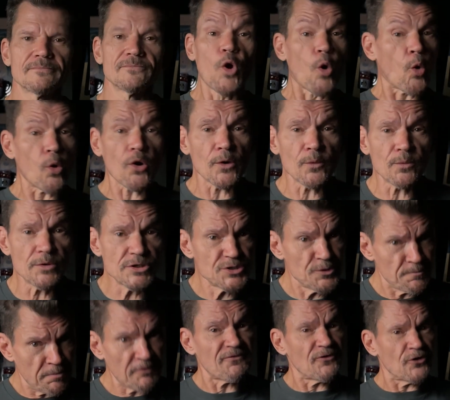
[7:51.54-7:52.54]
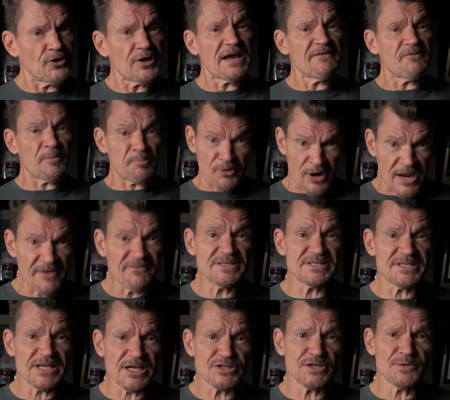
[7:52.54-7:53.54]
Or would you prefer to have a private
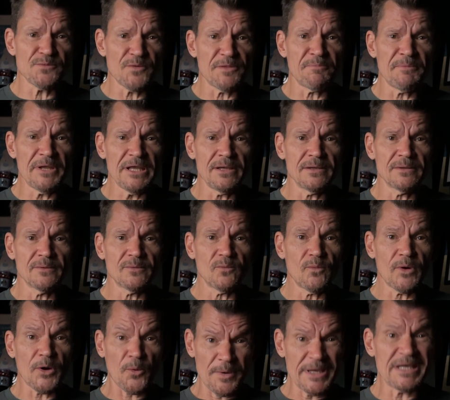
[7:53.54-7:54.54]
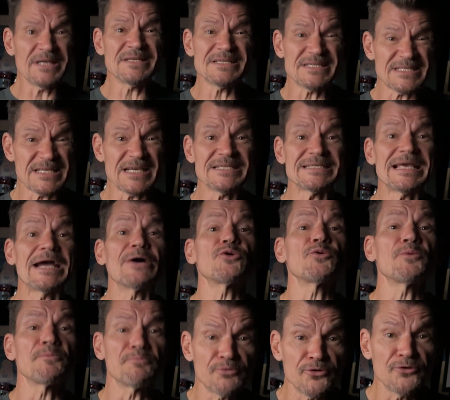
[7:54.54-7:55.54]
session with me where we can discuss how to
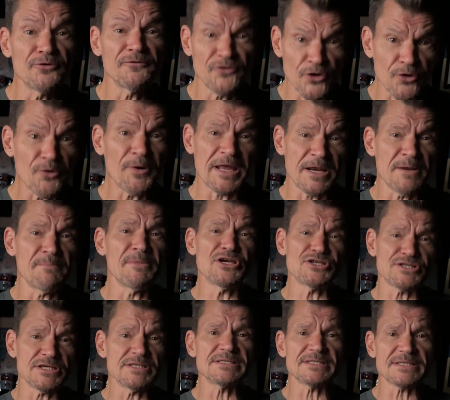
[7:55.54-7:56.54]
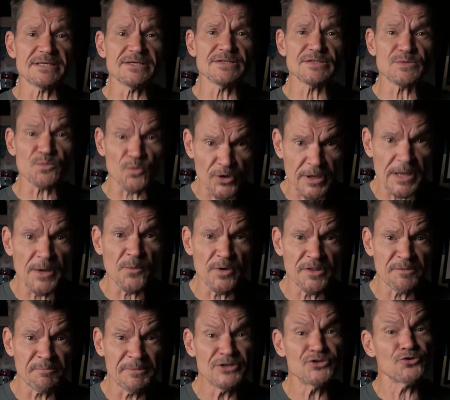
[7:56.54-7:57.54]
improve your animation skills working
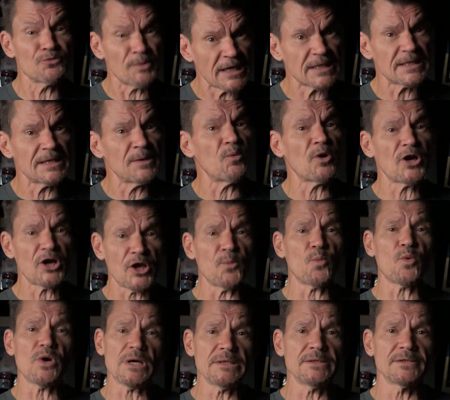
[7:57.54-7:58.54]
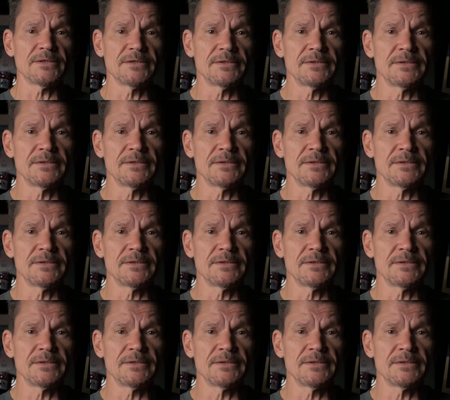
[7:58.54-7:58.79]
with me directly one-on-one?